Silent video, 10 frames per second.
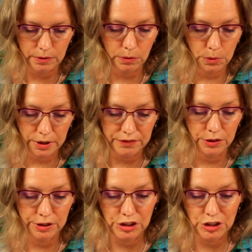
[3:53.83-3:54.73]
Or if
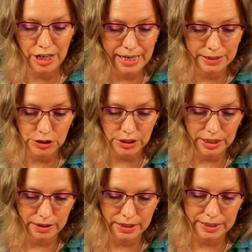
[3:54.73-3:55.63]
you exchange
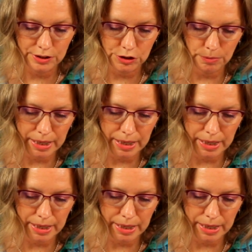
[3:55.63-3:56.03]
Easter